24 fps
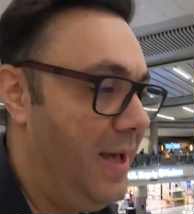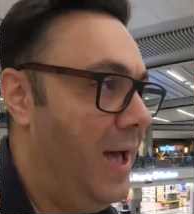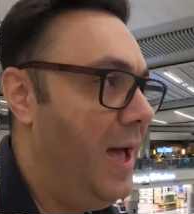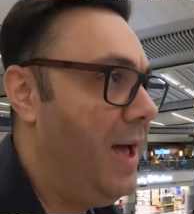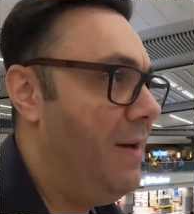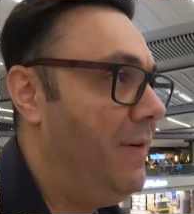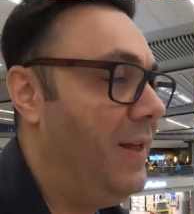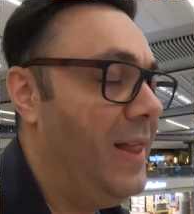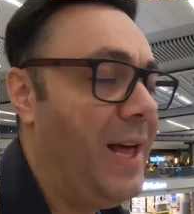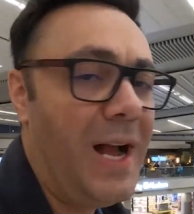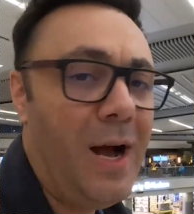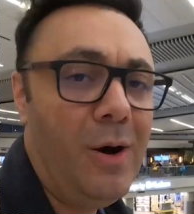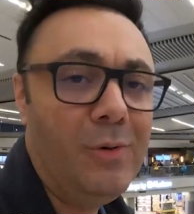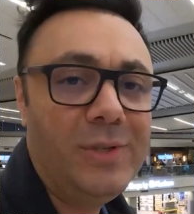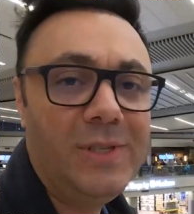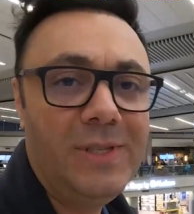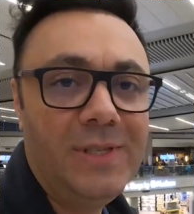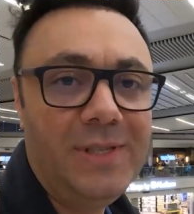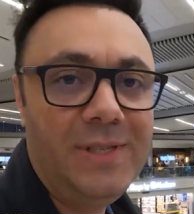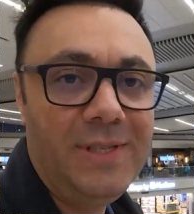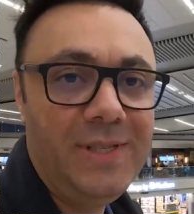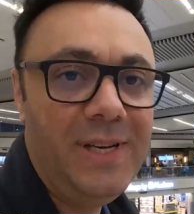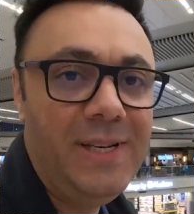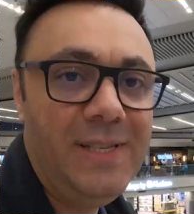I felt like I was at
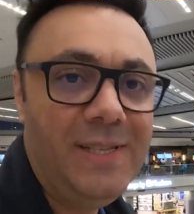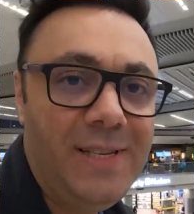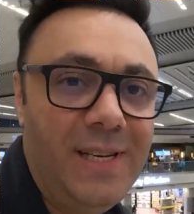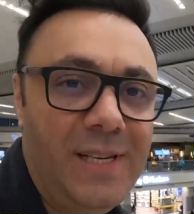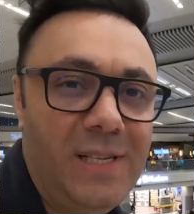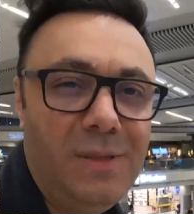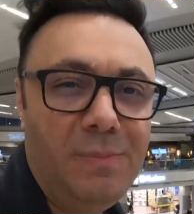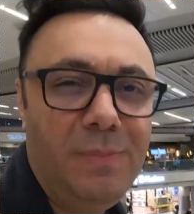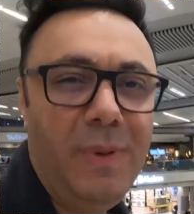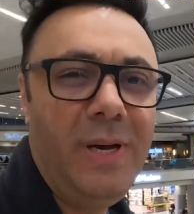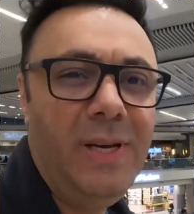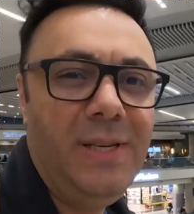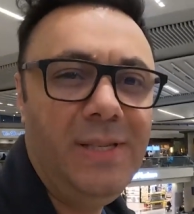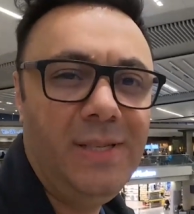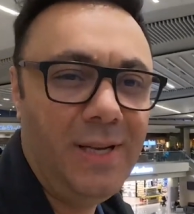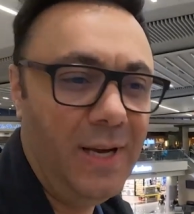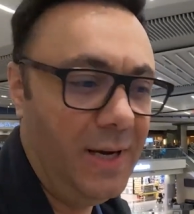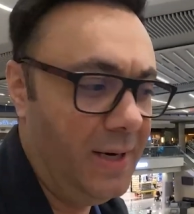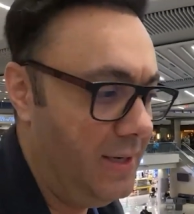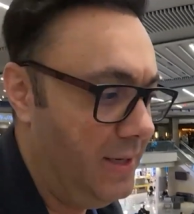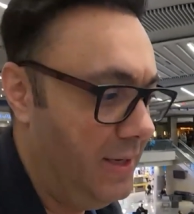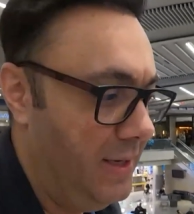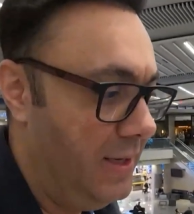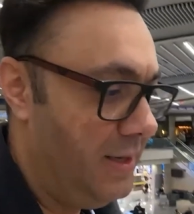CC's Pizza
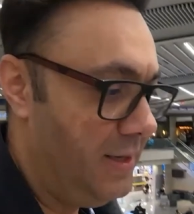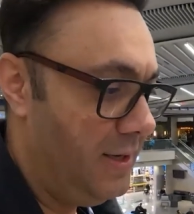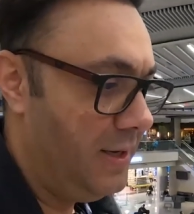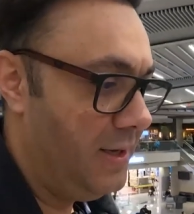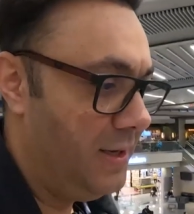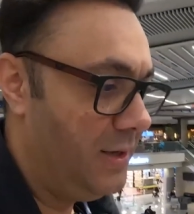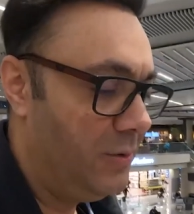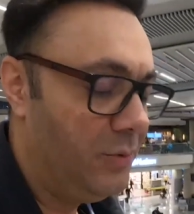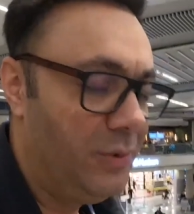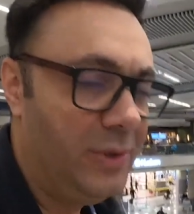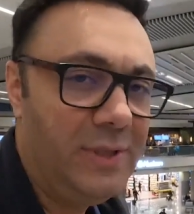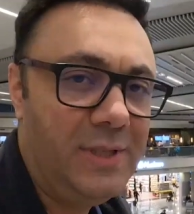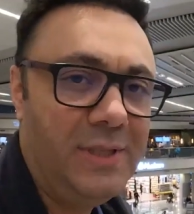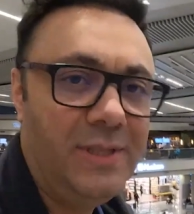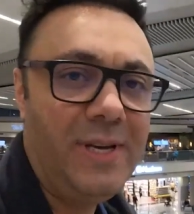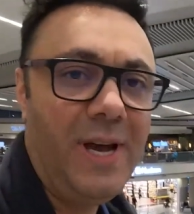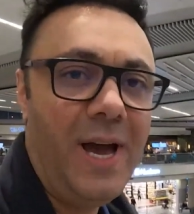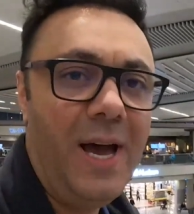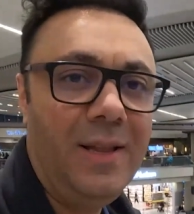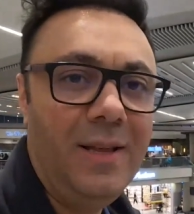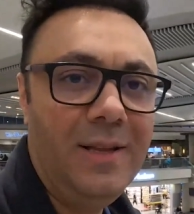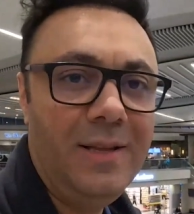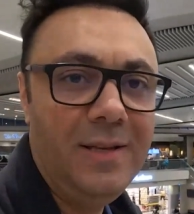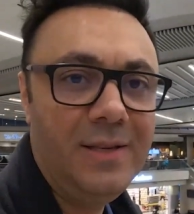with
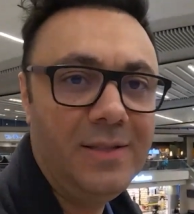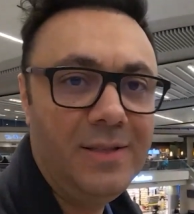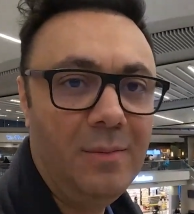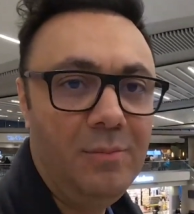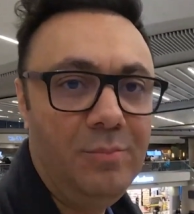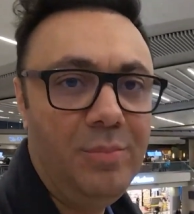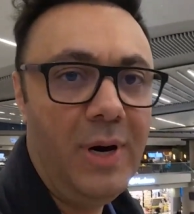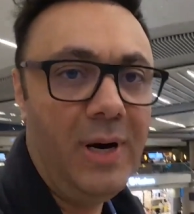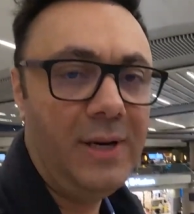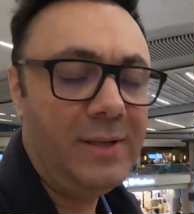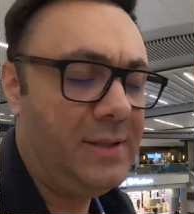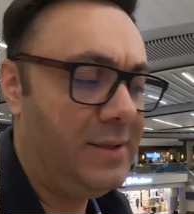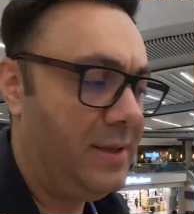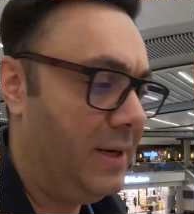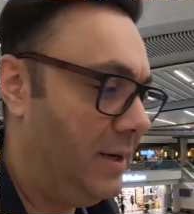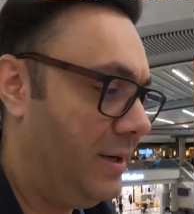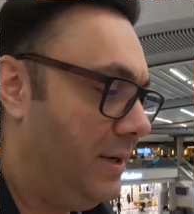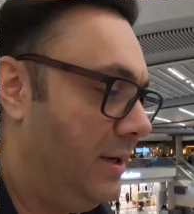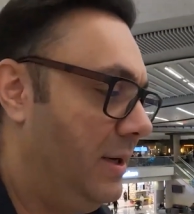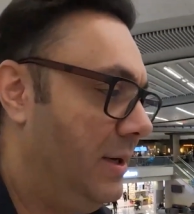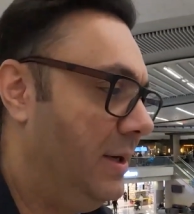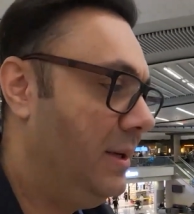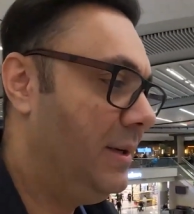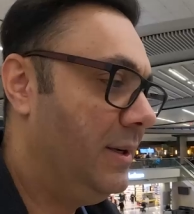salad and some pasta,
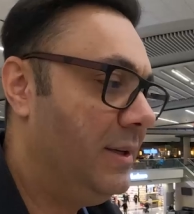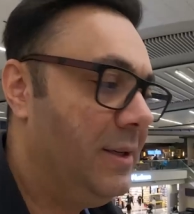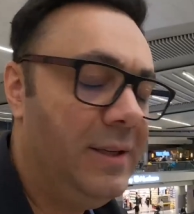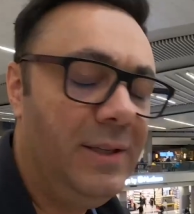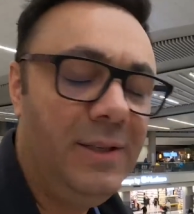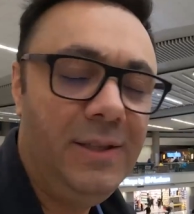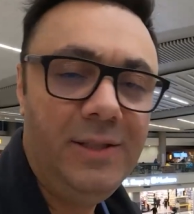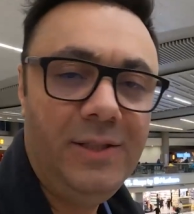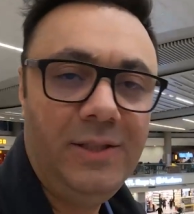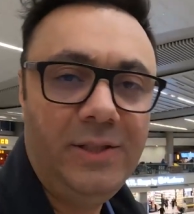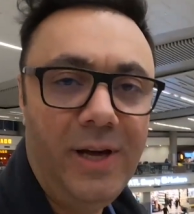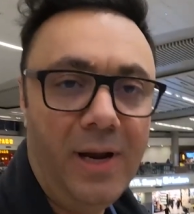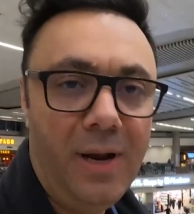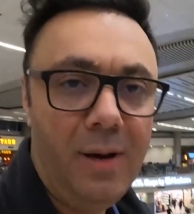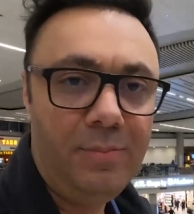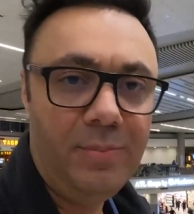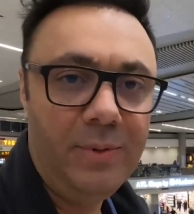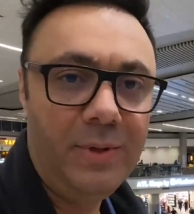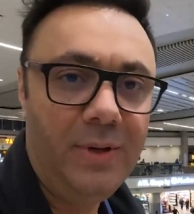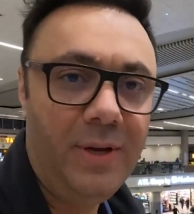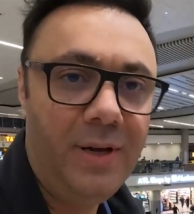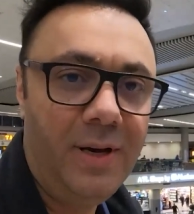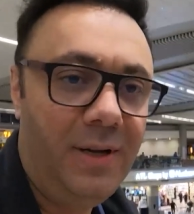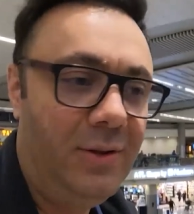and shut up
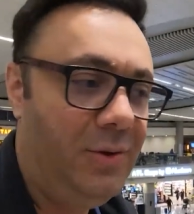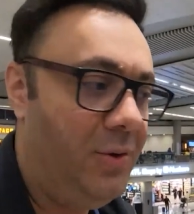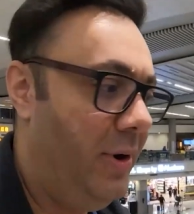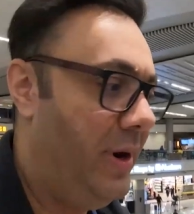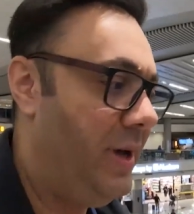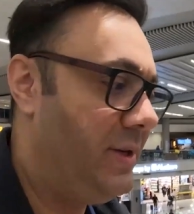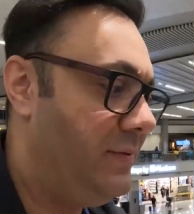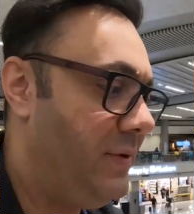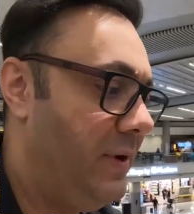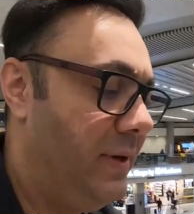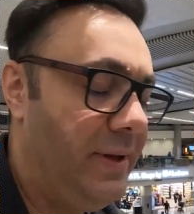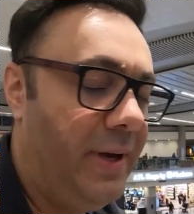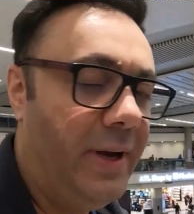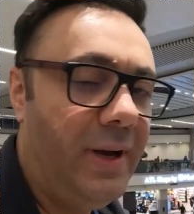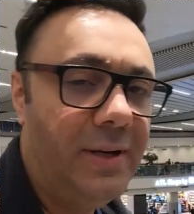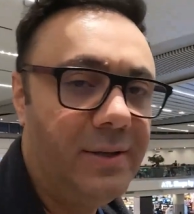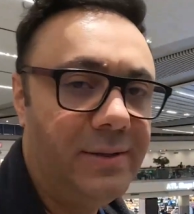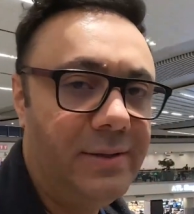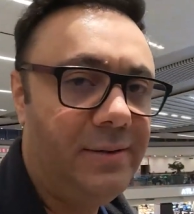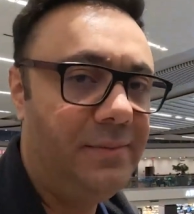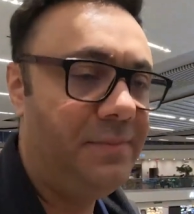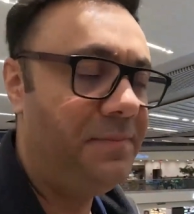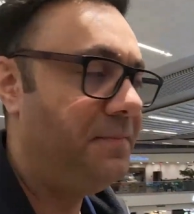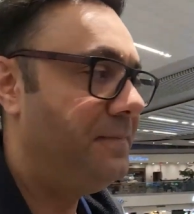and don't ask for anything
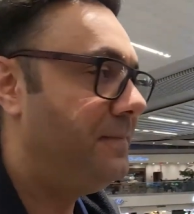else.